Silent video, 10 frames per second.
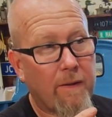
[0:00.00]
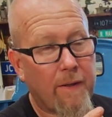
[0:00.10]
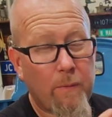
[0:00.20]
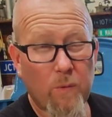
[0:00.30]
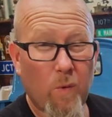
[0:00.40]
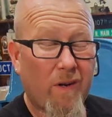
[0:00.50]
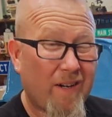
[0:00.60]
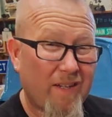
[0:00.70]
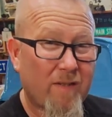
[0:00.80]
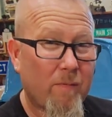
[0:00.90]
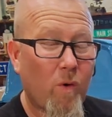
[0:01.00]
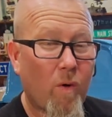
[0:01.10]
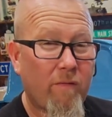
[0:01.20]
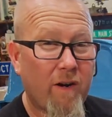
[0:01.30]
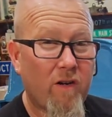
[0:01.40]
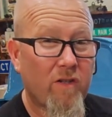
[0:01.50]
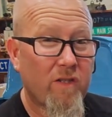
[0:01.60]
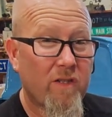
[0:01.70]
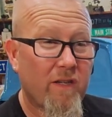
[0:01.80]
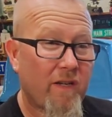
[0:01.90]
he was working on some
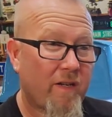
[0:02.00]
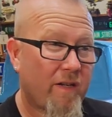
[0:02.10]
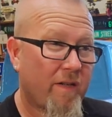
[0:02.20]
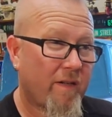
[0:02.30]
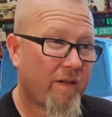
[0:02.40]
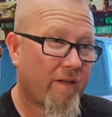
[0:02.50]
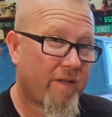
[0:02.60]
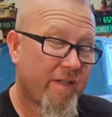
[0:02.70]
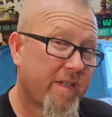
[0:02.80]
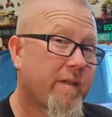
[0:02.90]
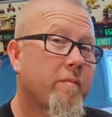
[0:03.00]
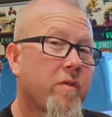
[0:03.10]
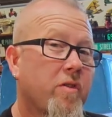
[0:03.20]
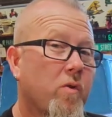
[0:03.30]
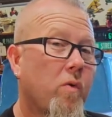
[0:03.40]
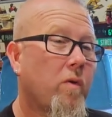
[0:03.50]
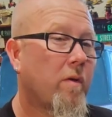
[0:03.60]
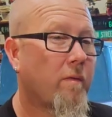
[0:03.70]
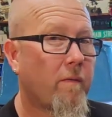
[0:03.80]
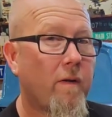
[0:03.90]
Corvairs, and they sent him to school.